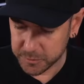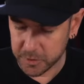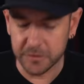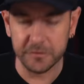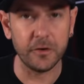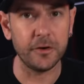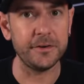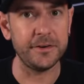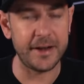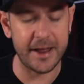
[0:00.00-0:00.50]

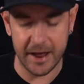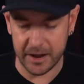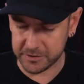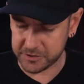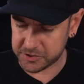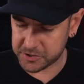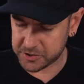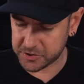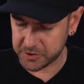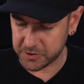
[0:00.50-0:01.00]
move on now
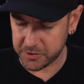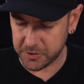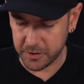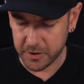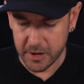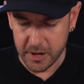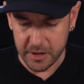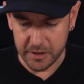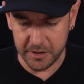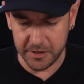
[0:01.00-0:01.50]
to
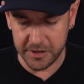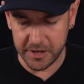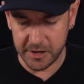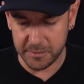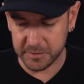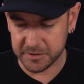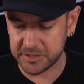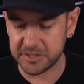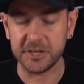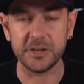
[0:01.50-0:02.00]
the
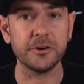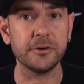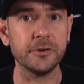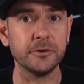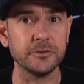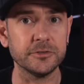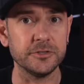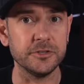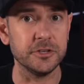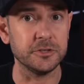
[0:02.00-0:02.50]

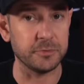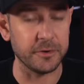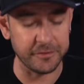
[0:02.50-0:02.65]
materials used.